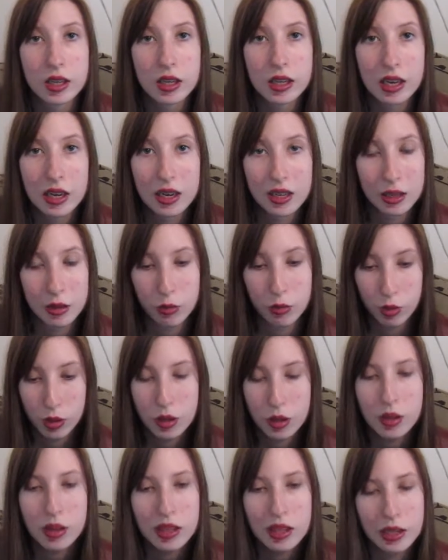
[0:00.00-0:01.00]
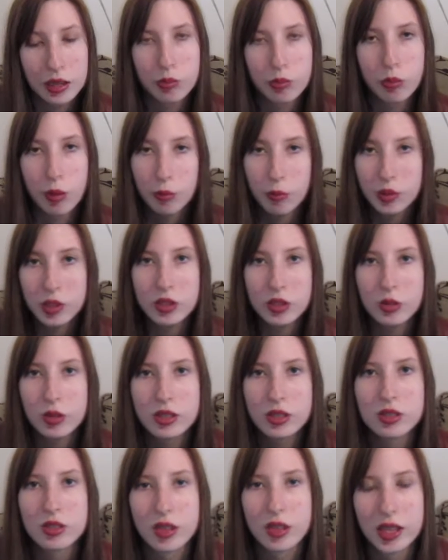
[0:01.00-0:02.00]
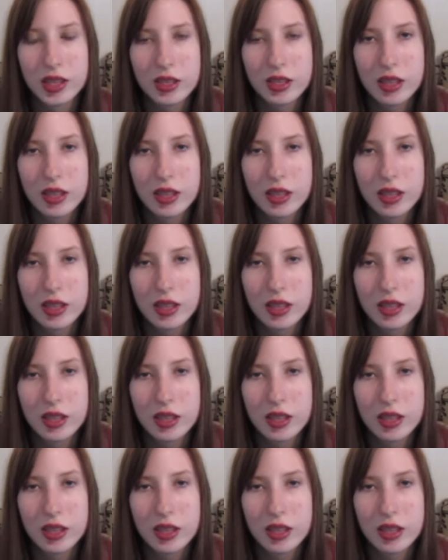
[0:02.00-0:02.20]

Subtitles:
kind of like bump into it so that